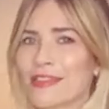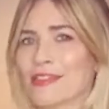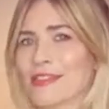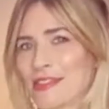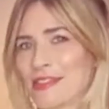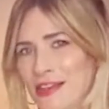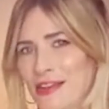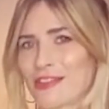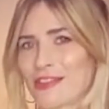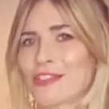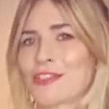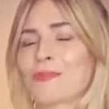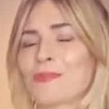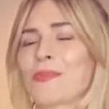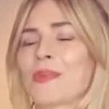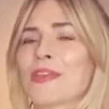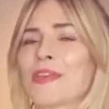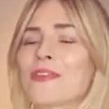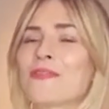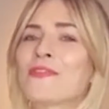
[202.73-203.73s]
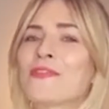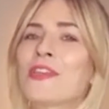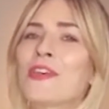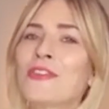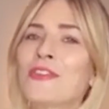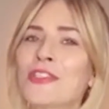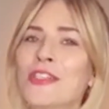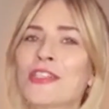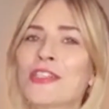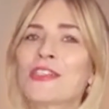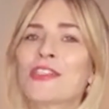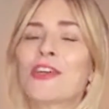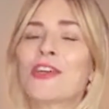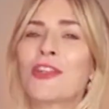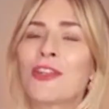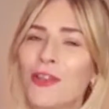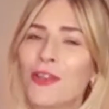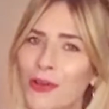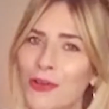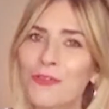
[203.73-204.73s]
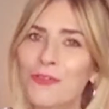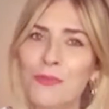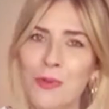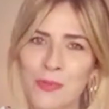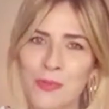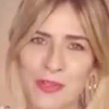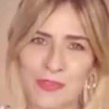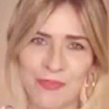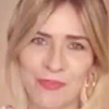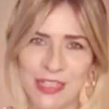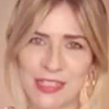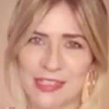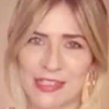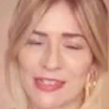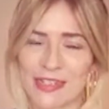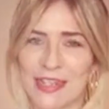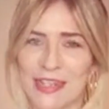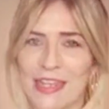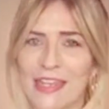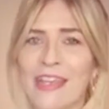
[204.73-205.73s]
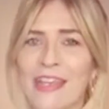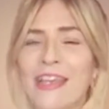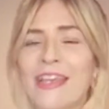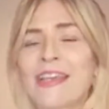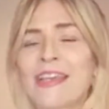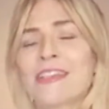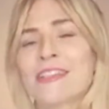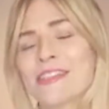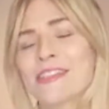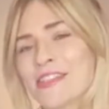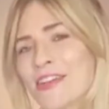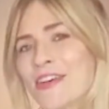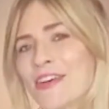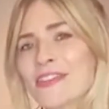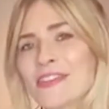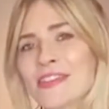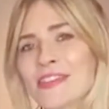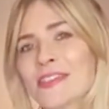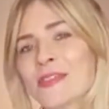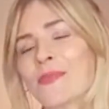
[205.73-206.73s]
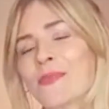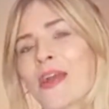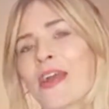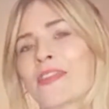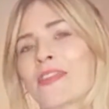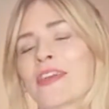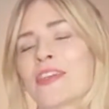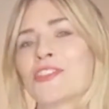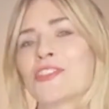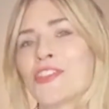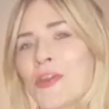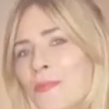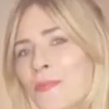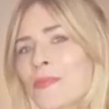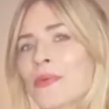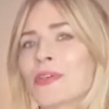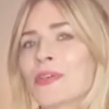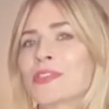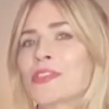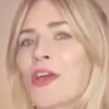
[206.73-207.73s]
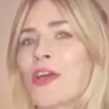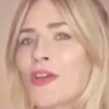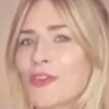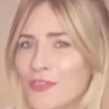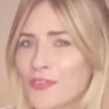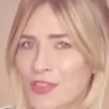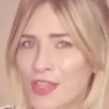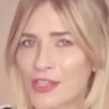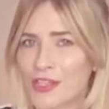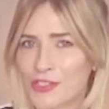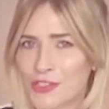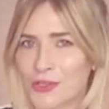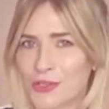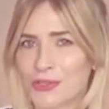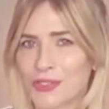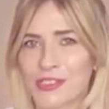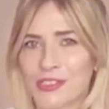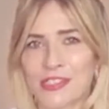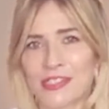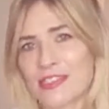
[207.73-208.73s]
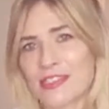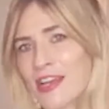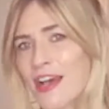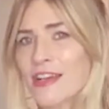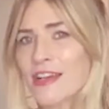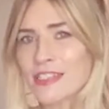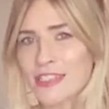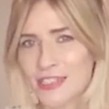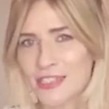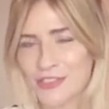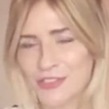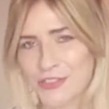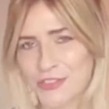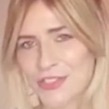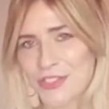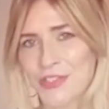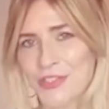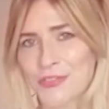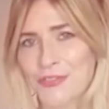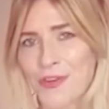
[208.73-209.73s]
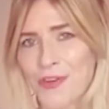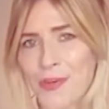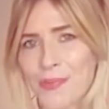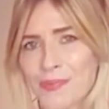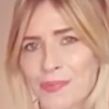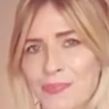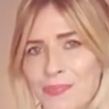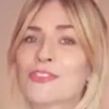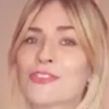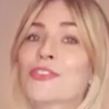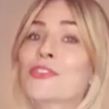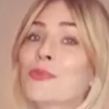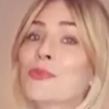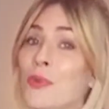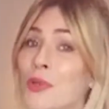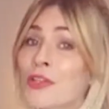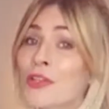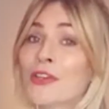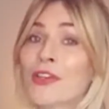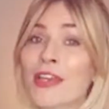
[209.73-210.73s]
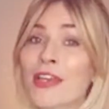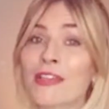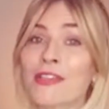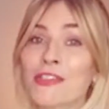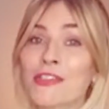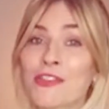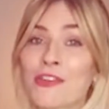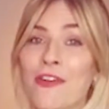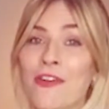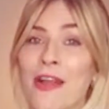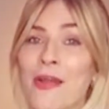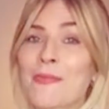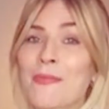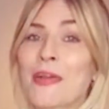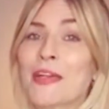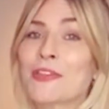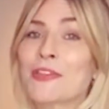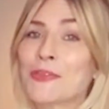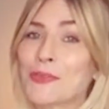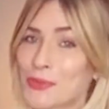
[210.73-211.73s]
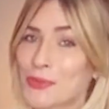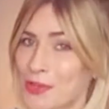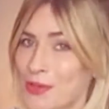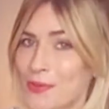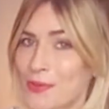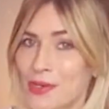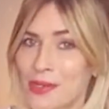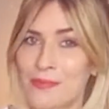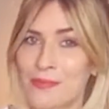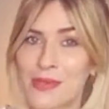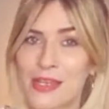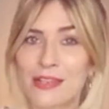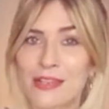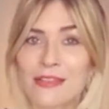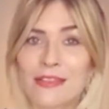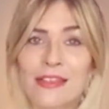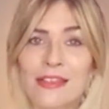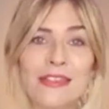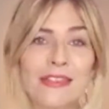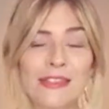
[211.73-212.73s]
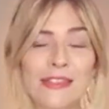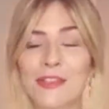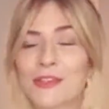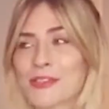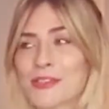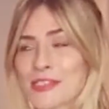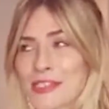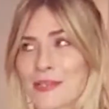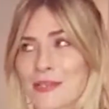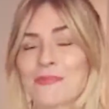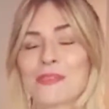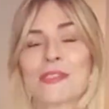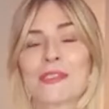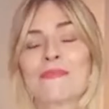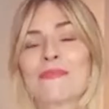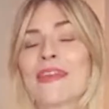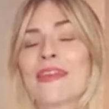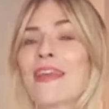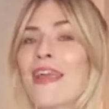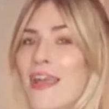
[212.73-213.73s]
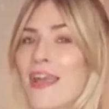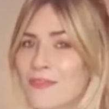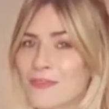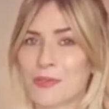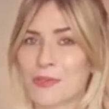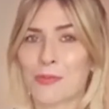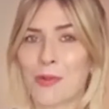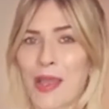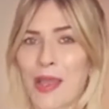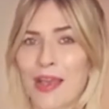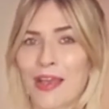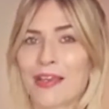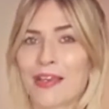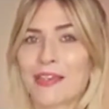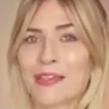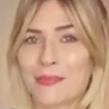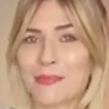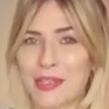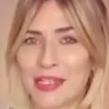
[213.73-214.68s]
as such, but I've noticed a lot of women recently starting to wear their jumpers over their shoulders and tied in a knot at the front. Just one look at Instagram and you'll know what I mean. This look seems to be everywhere at the